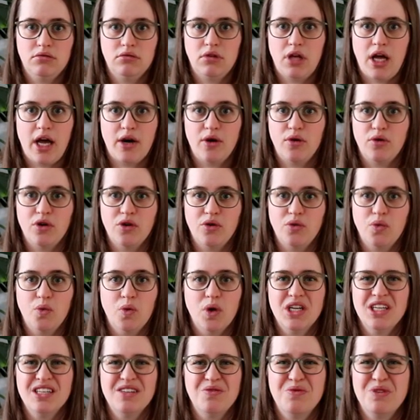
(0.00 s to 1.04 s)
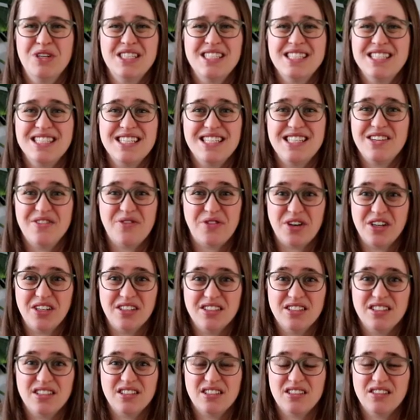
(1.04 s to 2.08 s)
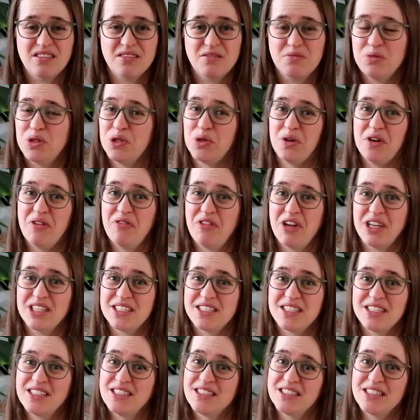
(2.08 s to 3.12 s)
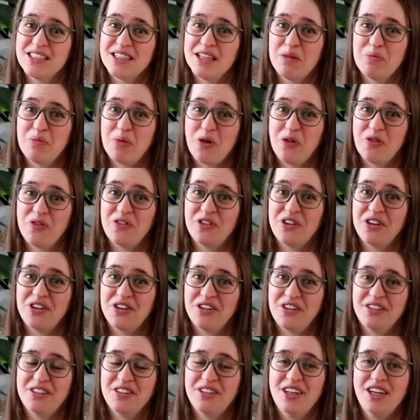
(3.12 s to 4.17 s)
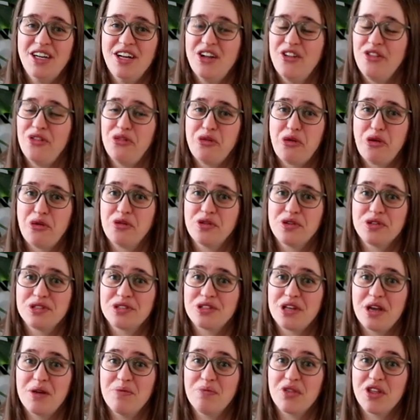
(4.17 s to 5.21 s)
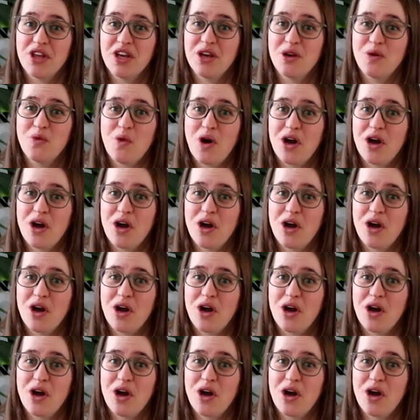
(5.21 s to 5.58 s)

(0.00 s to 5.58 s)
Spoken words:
I don't know, what is the difference between a vest and a slipover? They're the same thing.